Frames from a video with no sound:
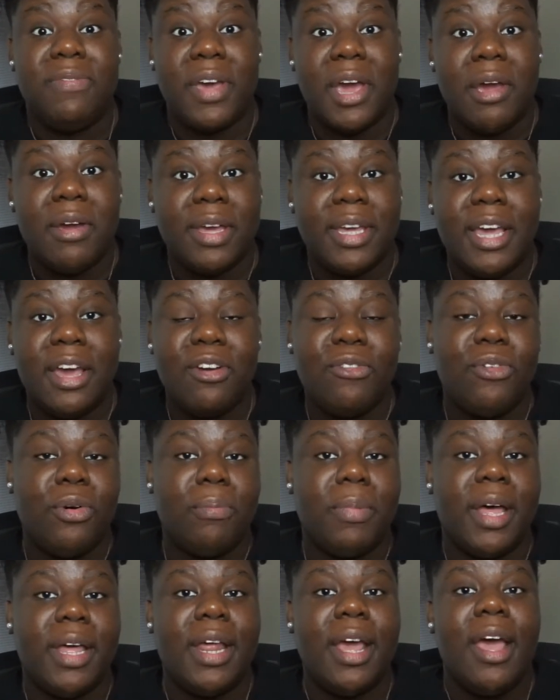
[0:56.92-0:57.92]
very careful,
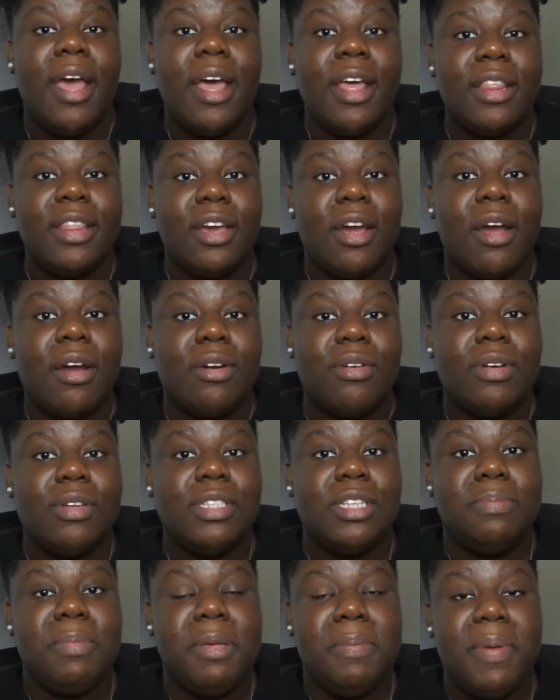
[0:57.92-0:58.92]
but there are
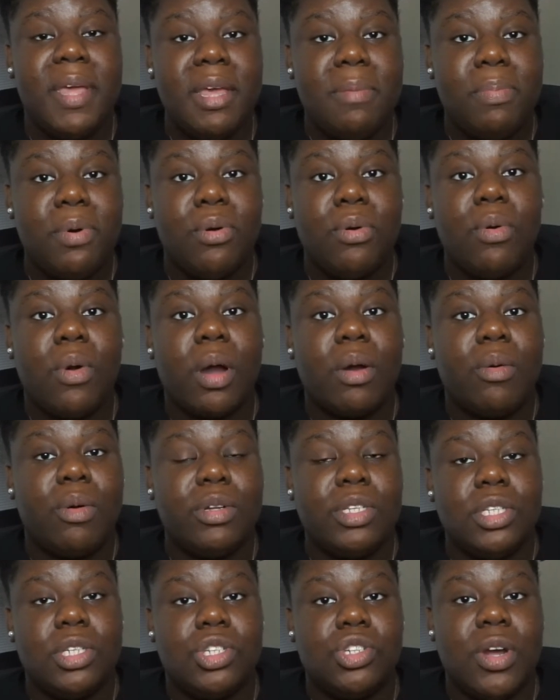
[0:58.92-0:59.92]
going to be people who are
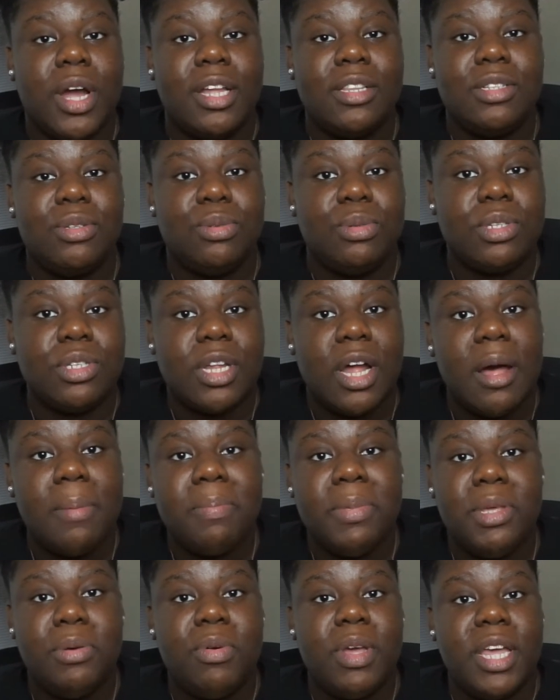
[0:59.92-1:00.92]
going to try to
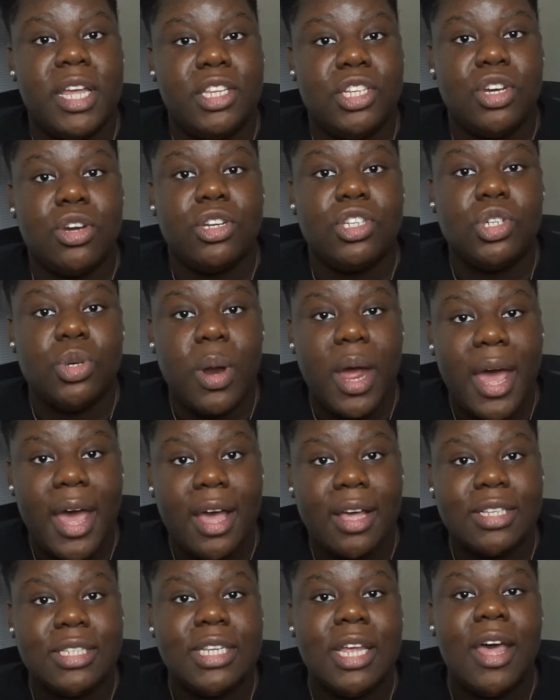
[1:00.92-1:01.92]
stop you in your
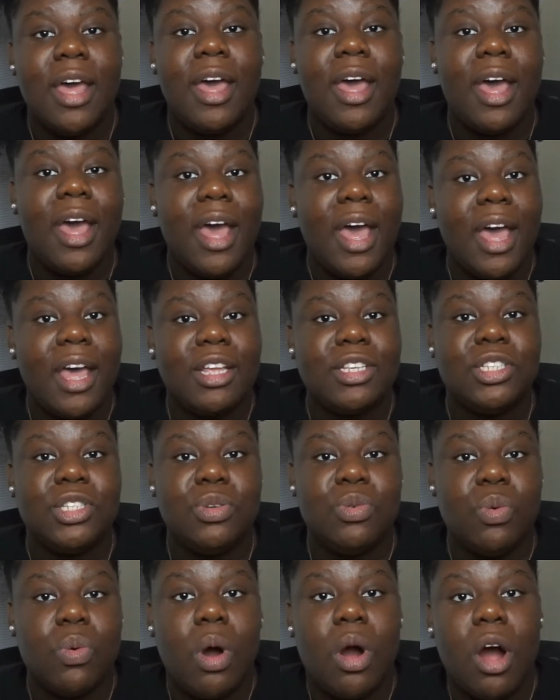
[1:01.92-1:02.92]
tracks as
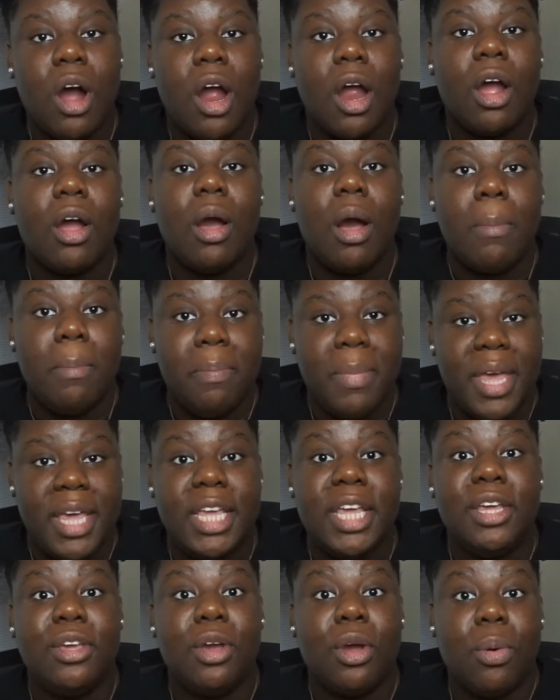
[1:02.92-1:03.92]
you are
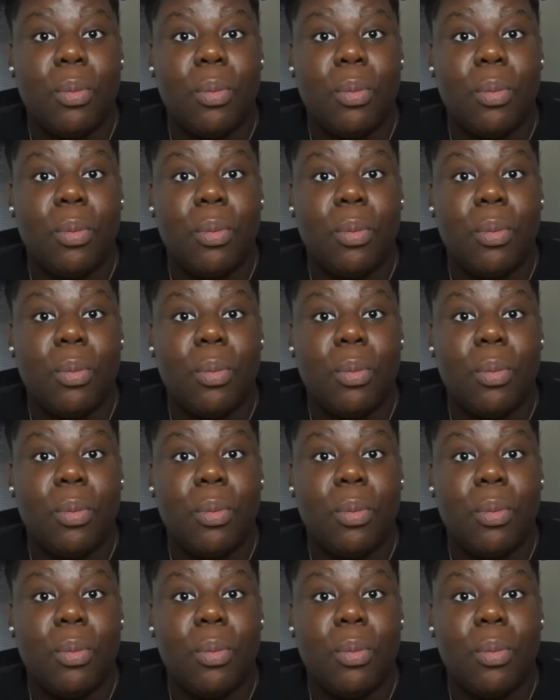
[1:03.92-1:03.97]
making your